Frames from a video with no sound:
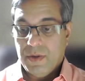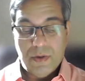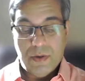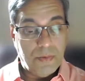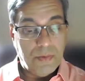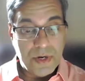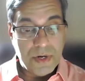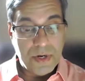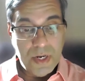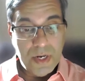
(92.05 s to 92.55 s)
A
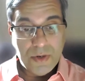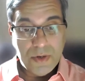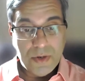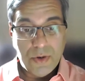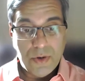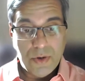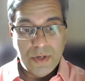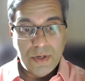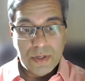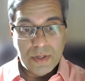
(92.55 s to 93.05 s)
really
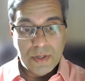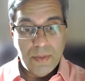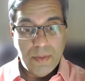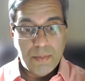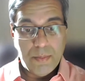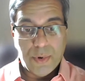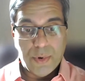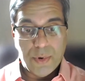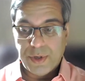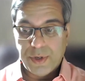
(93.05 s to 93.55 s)
good,
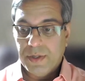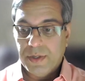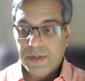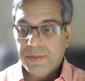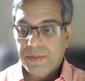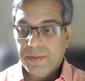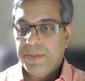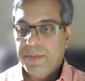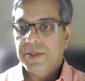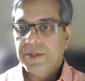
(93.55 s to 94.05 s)
important
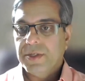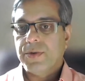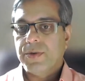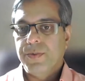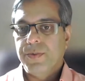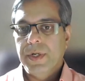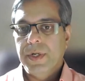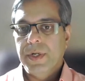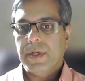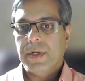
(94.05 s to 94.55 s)
piece
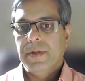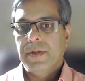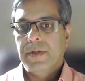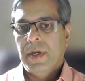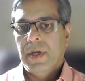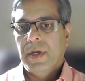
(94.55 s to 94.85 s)
of work.